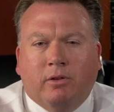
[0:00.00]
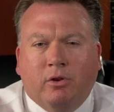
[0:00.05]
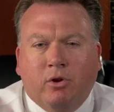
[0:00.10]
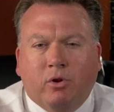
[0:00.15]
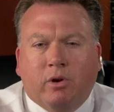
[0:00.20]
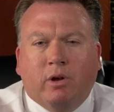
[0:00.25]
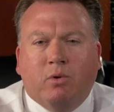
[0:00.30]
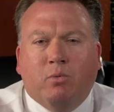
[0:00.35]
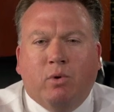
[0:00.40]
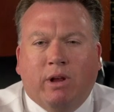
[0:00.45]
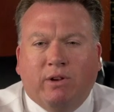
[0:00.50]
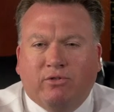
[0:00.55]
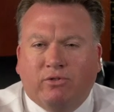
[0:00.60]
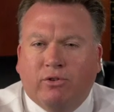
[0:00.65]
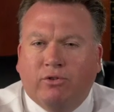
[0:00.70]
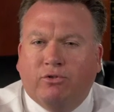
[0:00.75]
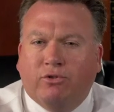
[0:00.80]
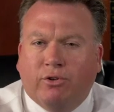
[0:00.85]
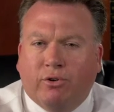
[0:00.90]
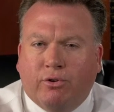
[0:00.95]
You can
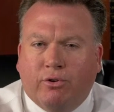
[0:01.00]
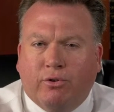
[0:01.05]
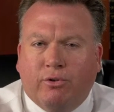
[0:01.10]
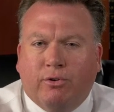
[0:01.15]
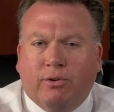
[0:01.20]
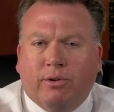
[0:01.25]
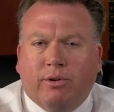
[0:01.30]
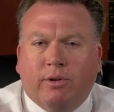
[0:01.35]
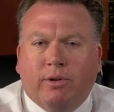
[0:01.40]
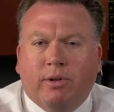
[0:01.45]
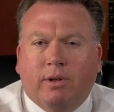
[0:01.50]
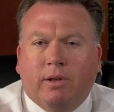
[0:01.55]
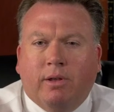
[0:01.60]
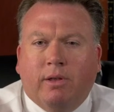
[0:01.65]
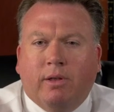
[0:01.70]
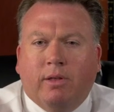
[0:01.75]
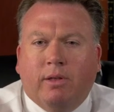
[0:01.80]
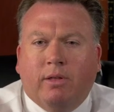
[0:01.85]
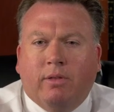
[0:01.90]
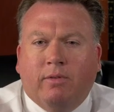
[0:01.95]
rest assured
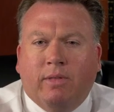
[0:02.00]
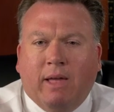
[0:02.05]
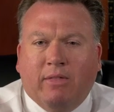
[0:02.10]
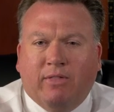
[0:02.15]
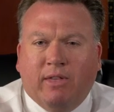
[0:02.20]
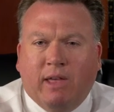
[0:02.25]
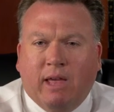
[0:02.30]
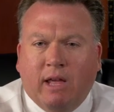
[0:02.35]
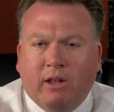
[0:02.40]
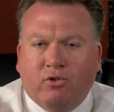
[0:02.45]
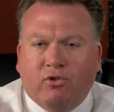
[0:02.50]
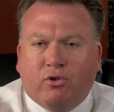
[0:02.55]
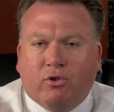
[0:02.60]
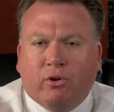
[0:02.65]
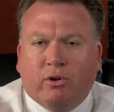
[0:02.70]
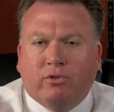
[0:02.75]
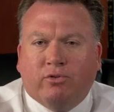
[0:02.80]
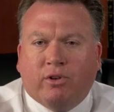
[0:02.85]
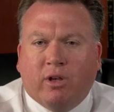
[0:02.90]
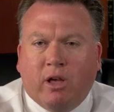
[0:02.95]
that the
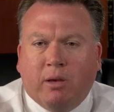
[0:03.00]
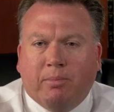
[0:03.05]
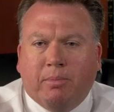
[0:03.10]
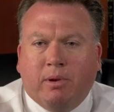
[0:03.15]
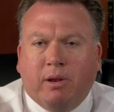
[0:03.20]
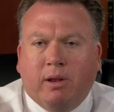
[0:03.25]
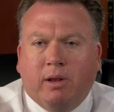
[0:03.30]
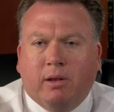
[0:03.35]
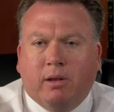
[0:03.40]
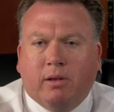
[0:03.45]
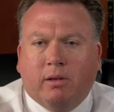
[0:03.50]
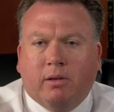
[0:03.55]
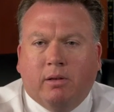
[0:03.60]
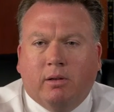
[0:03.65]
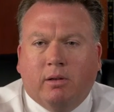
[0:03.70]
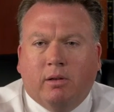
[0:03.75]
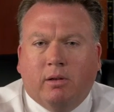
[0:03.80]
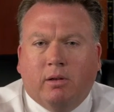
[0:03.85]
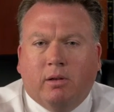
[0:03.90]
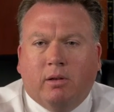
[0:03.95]
insurance company
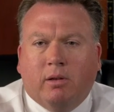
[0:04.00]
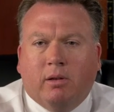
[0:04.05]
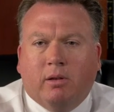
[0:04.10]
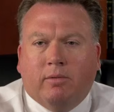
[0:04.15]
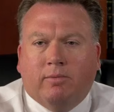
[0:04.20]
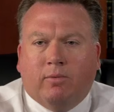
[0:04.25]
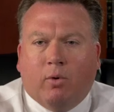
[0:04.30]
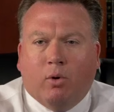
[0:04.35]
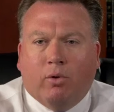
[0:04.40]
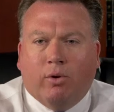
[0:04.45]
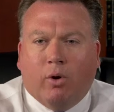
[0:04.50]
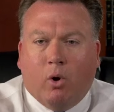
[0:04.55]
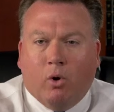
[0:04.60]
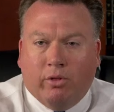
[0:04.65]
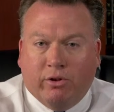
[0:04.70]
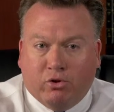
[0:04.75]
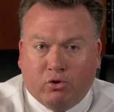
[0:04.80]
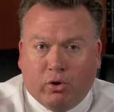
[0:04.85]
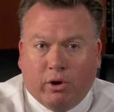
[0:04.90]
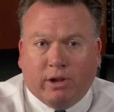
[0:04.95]
for the,
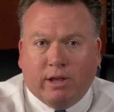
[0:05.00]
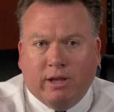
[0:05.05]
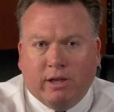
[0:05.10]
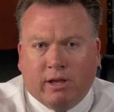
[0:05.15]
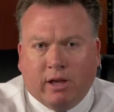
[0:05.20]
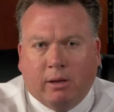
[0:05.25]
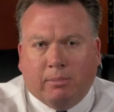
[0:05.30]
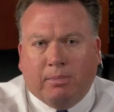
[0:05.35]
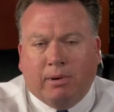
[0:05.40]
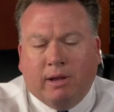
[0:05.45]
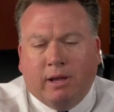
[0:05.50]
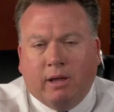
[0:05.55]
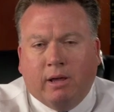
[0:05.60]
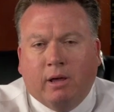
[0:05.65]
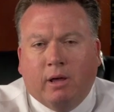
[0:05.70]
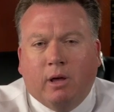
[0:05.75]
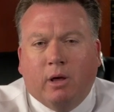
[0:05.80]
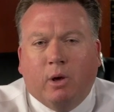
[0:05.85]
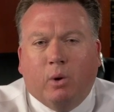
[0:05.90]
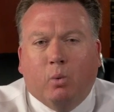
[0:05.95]
or the trucking company
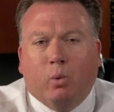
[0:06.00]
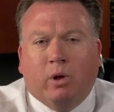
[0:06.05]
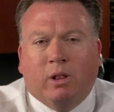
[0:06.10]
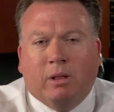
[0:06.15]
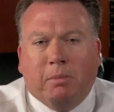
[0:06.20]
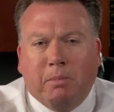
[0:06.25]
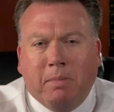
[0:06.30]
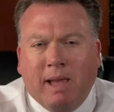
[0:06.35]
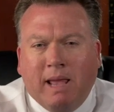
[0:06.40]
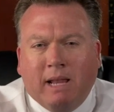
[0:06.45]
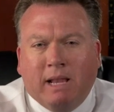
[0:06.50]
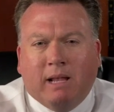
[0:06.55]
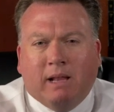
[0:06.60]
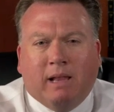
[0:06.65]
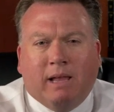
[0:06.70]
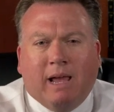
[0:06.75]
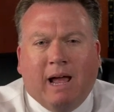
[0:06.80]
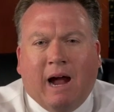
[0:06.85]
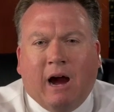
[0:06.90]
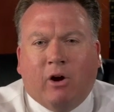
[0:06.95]
will
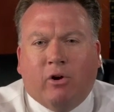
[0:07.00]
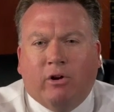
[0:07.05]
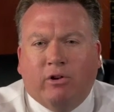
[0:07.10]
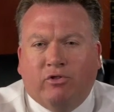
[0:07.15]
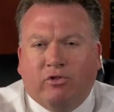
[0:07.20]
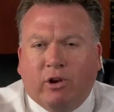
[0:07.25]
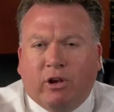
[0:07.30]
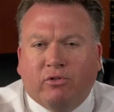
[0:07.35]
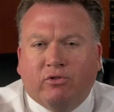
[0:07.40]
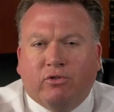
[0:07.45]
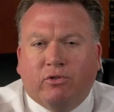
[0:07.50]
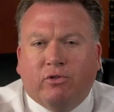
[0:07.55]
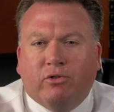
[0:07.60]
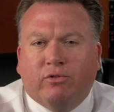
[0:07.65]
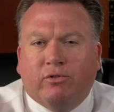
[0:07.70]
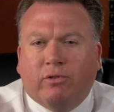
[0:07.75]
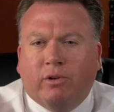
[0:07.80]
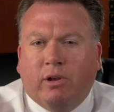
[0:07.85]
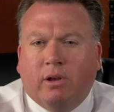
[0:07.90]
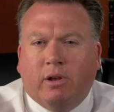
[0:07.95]
immediately hire
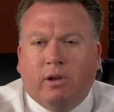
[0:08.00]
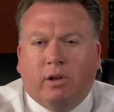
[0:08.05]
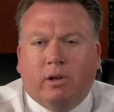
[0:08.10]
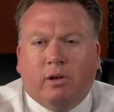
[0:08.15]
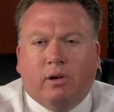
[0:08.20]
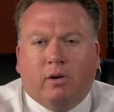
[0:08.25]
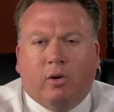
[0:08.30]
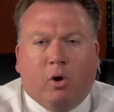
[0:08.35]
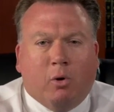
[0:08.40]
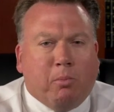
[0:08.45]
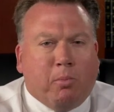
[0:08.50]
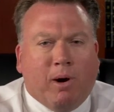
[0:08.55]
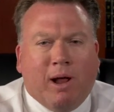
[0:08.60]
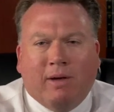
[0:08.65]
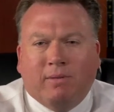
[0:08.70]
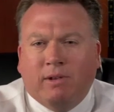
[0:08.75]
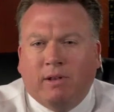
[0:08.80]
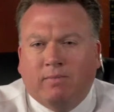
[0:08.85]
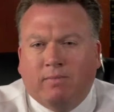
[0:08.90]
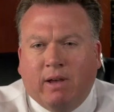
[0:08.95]
adjusters or
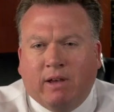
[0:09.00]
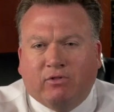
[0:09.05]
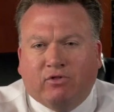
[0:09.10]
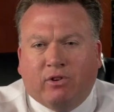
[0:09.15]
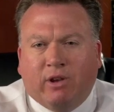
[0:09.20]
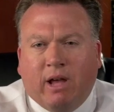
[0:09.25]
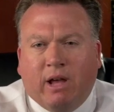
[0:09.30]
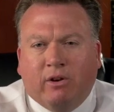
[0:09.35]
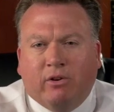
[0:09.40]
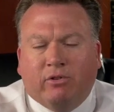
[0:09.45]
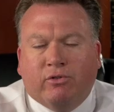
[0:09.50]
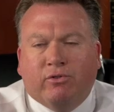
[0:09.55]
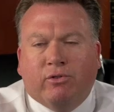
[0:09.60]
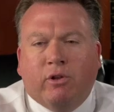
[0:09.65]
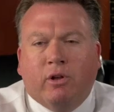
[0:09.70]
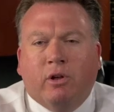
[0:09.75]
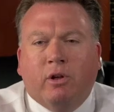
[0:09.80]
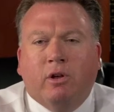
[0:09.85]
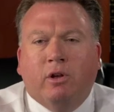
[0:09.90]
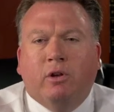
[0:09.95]
private investigators
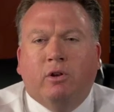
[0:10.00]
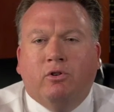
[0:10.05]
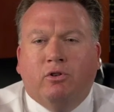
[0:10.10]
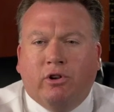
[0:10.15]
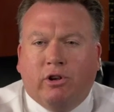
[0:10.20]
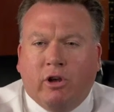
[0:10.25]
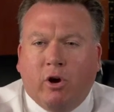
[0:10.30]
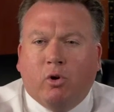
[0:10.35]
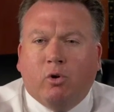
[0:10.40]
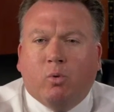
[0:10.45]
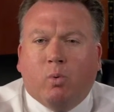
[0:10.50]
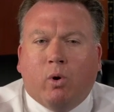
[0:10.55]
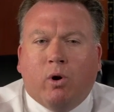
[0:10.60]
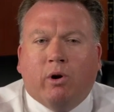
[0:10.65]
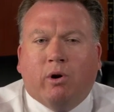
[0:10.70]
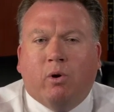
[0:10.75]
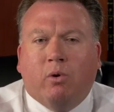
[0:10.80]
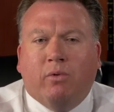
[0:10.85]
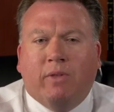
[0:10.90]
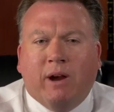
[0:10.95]
to go to
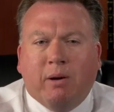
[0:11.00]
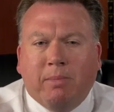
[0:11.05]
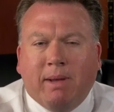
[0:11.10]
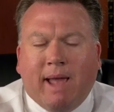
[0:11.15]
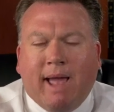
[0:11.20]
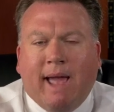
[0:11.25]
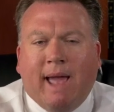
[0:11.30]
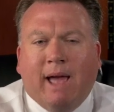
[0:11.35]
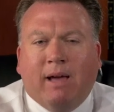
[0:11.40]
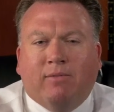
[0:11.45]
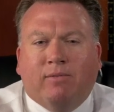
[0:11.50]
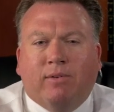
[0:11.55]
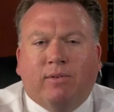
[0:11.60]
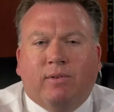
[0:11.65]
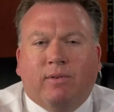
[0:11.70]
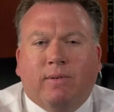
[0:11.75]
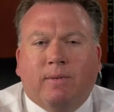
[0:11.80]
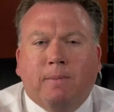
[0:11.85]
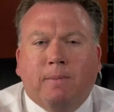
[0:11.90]
work on their behalf,